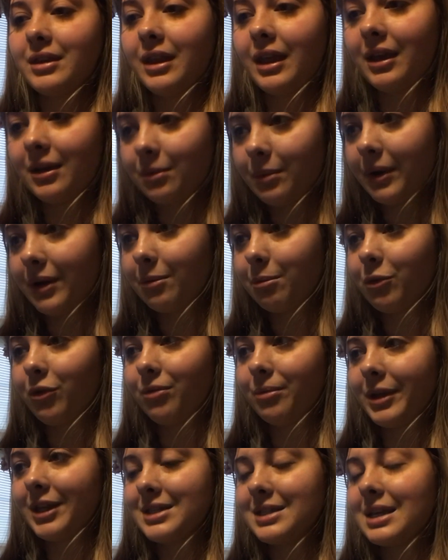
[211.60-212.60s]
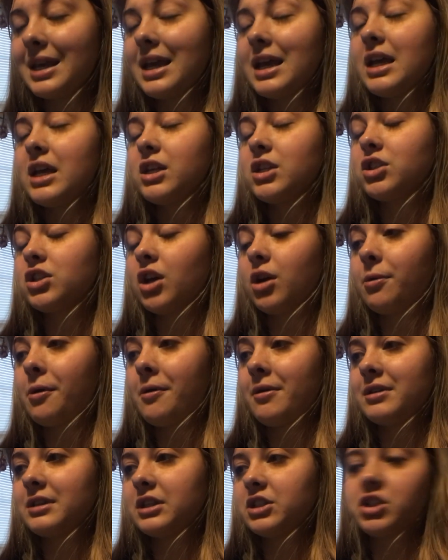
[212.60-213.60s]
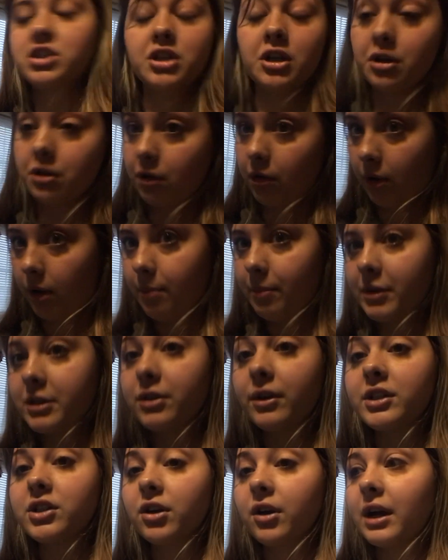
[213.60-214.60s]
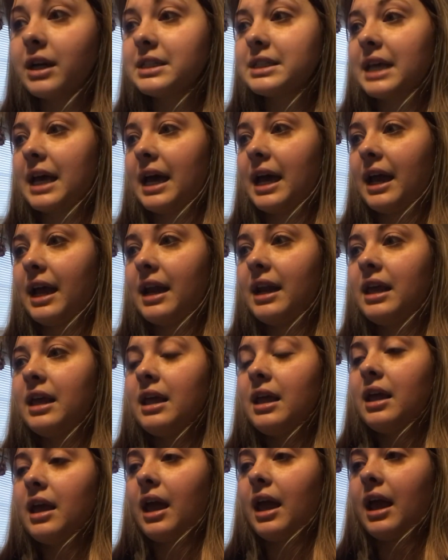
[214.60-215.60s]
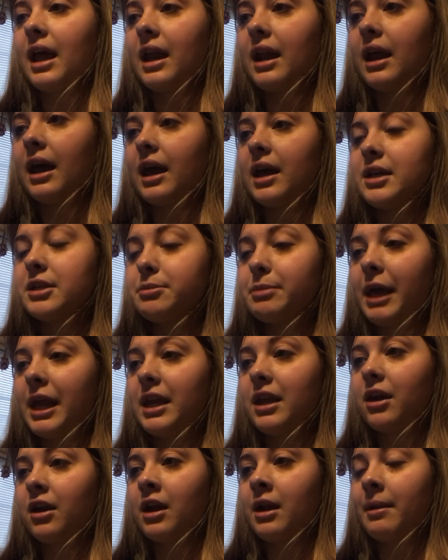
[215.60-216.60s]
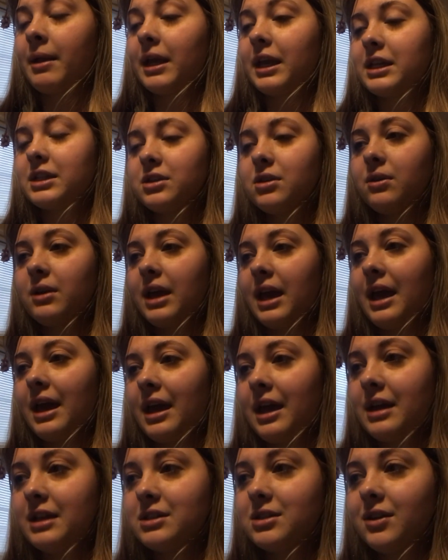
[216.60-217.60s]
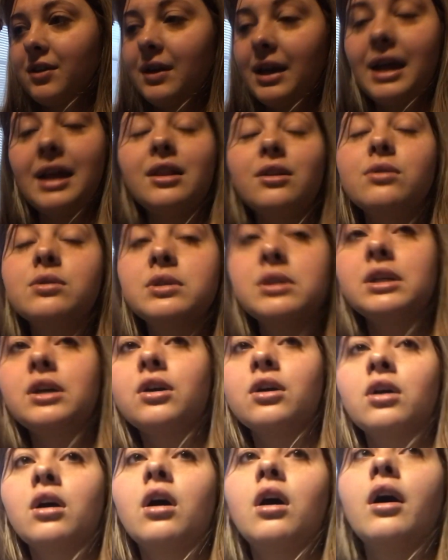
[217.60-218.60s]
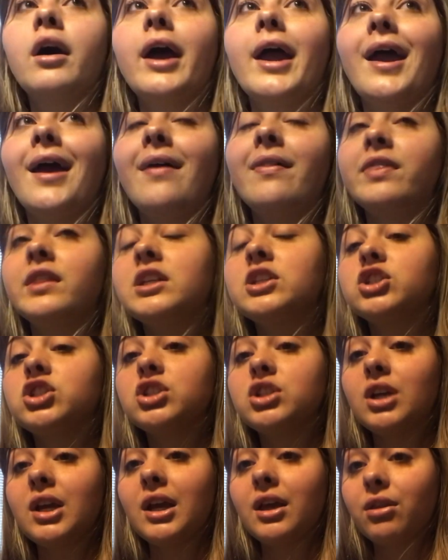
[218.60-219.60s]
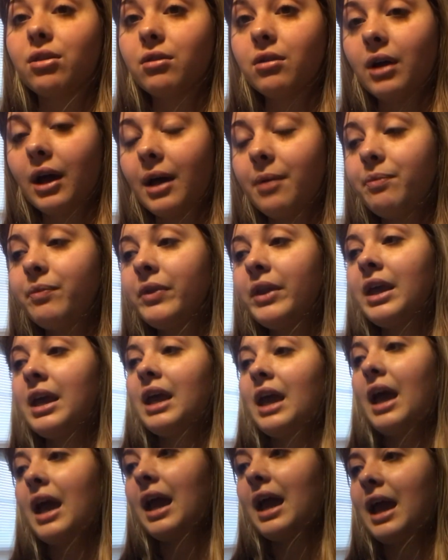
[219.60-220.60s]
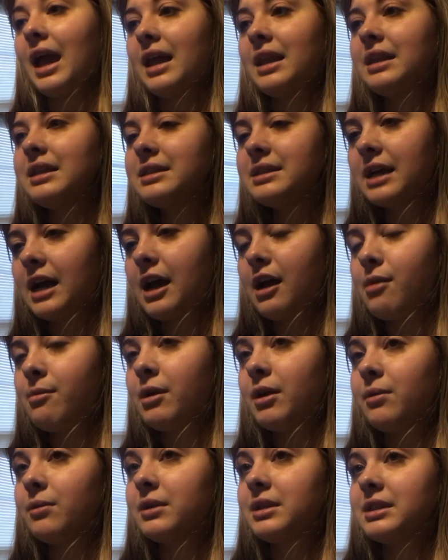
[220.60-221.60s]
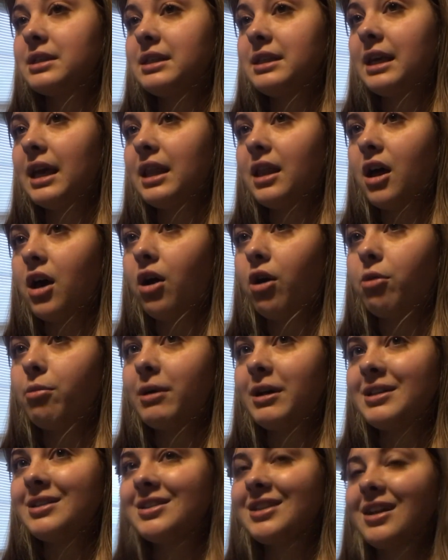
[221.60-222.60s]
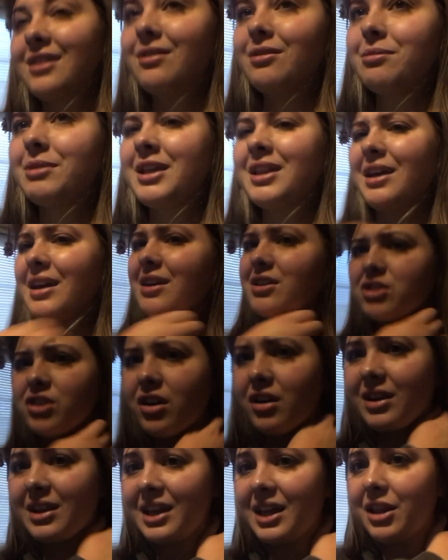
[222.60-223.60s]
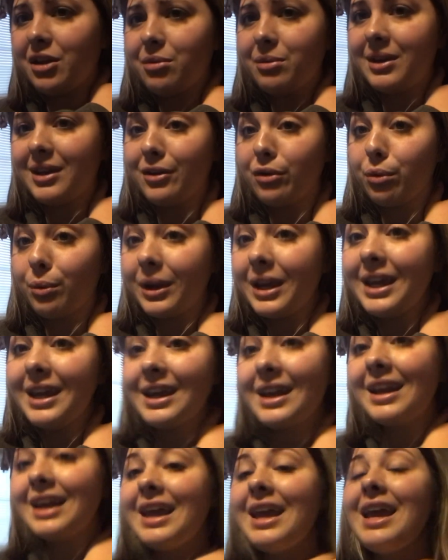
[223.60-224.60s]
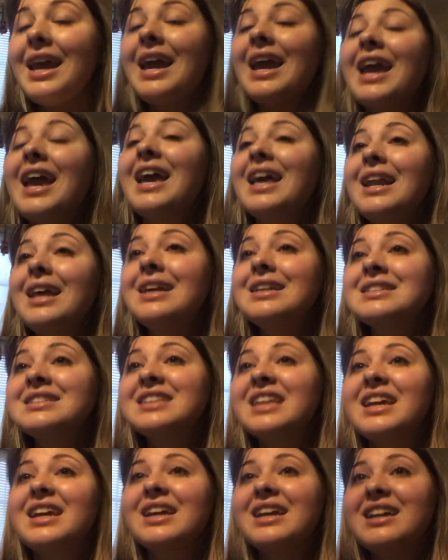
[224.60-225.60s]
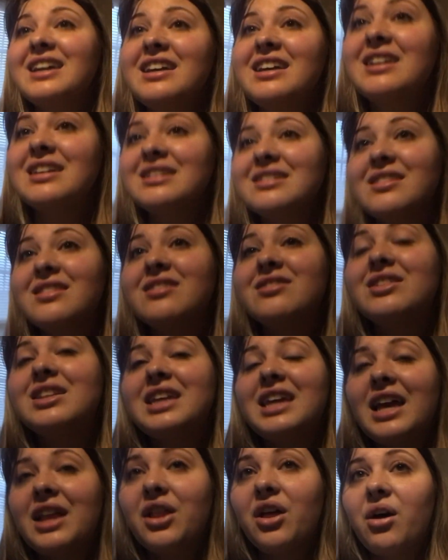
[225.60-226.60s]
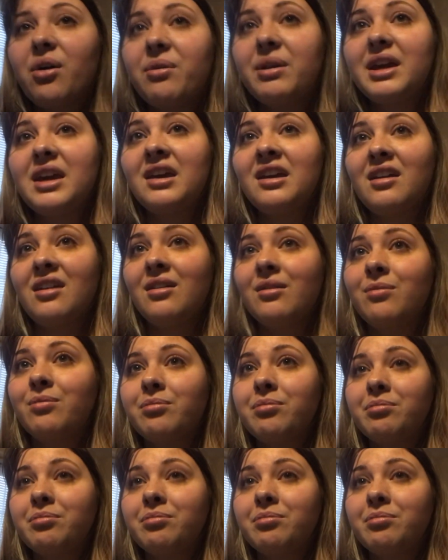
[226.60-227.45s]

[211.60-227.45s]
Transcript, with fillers: like weird movements. So my mom was like, she's gonna throw up. So I took her outside and I was petting her and I'm like, it's okay, it's okay, Lucy girl. And then she threw up. And this time it was yellow, but instead of it being like a dark yellowy green, it is like a yellowy